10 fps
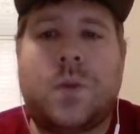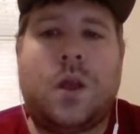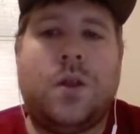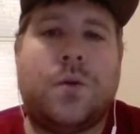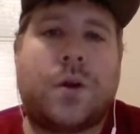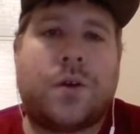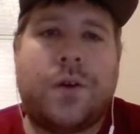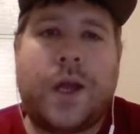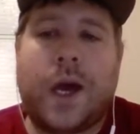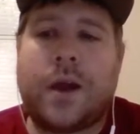We're going to go with
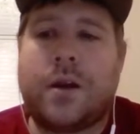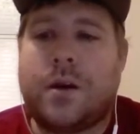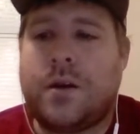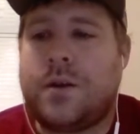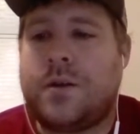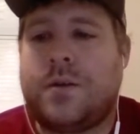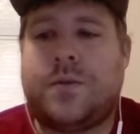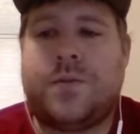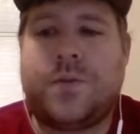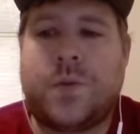dad.
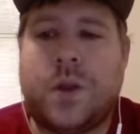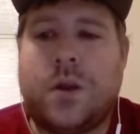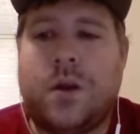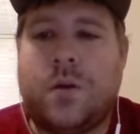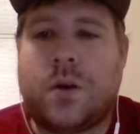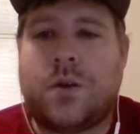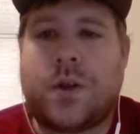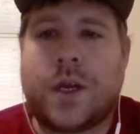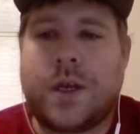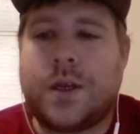We're going to
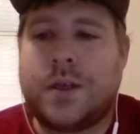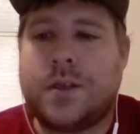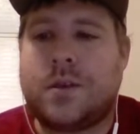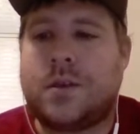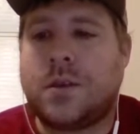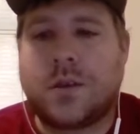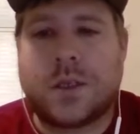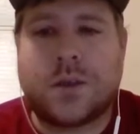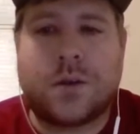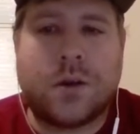look at his
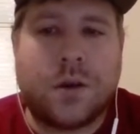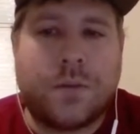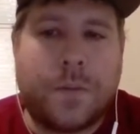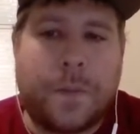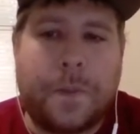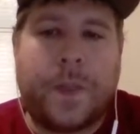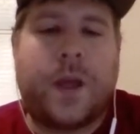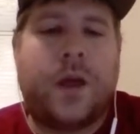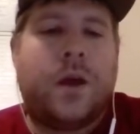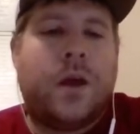ancestry.
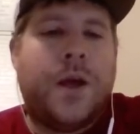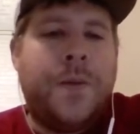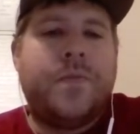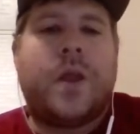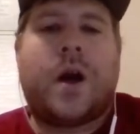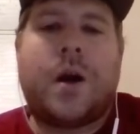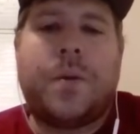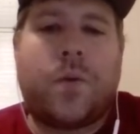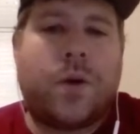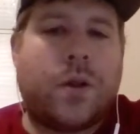
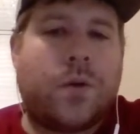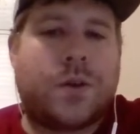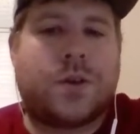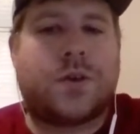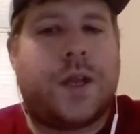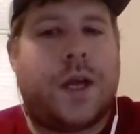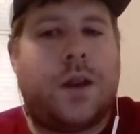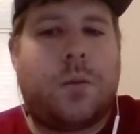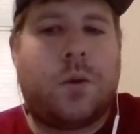And really we're just looking at number